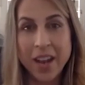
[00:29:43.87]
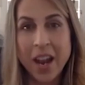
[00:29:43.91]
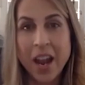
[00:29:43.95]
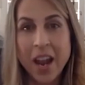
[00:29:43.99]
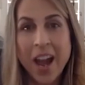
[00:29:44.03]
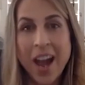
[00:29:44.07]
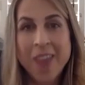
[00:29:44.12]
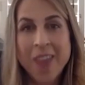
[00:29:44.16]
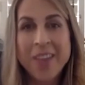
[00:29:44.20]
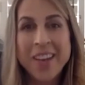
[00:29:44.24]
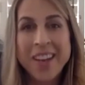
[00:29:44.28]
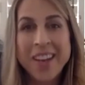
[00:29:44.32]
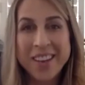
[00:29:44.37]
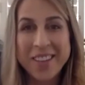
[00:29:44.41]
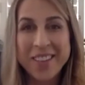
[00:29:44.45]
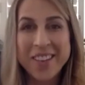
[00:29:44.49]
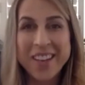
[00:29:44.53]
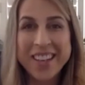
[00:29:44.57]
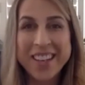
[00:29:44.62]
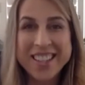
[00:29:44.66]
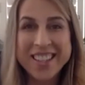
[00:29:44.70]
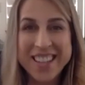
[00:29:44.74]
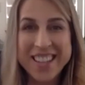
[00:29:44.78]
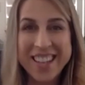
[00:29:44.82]
I mean, I'm
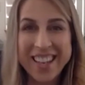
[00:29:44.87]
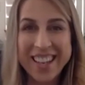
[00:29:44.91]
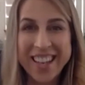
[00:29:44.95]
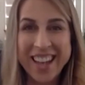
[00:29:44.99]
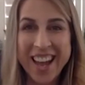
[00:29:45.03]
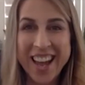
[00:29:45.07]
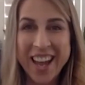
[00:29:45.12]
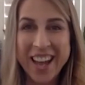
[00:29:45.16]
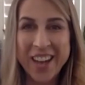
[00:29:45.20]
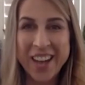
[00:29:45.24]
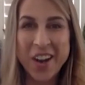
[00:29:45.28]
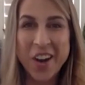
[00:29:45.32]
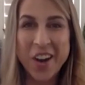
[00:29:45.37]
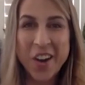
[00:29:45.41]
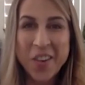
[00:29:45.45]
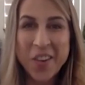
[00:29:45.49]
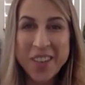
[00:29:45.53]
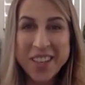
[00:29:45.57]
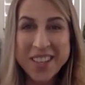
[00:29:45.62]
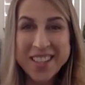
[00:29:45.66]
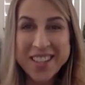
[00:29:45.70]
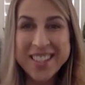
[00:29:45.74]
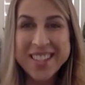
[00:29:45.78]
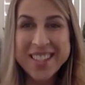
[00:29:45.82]
going to say again,
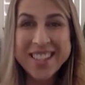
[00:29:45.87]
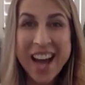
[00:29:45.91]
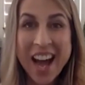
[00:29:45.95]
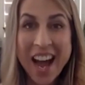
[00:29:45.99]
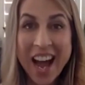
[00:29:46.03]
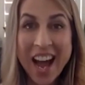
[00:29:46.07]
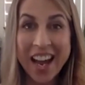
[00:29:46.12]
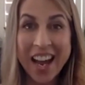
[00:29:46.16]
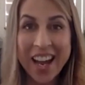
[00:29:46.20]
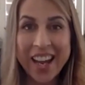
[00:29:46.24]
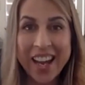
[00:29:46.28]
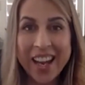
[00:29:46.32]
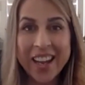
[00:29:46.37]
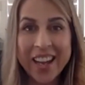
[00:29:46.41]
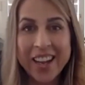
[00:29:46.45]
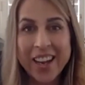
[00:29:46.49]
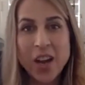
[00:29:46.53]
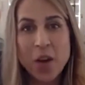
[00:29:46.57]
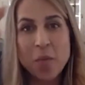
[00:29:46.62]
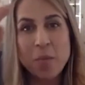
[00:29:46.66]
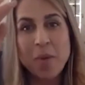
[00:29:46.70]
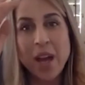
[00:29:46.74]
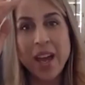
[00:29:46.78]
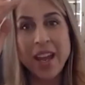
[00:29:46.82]
always it's high,
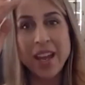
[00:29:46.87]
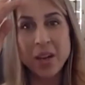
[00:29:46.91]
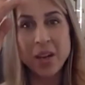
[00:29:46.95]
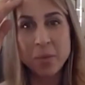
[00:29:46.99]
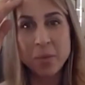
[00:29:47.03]
but in